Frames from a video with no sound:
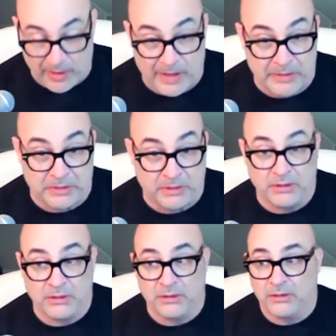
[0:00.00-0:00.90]
out
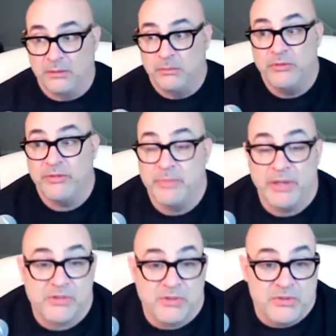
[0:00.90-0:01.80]
Moving
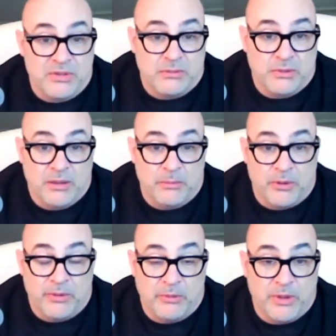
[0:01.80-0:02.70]
Pictures and
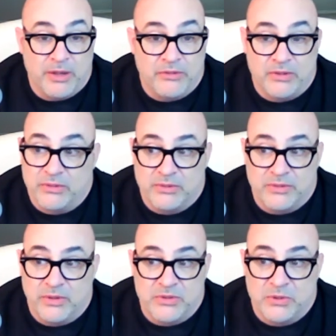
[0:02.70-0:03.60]
Permanent Waves,
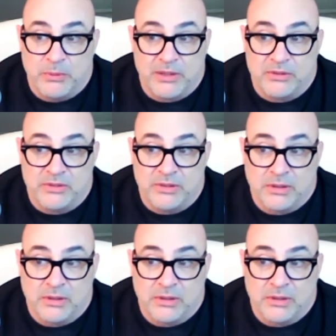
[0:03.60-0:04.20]
those two records.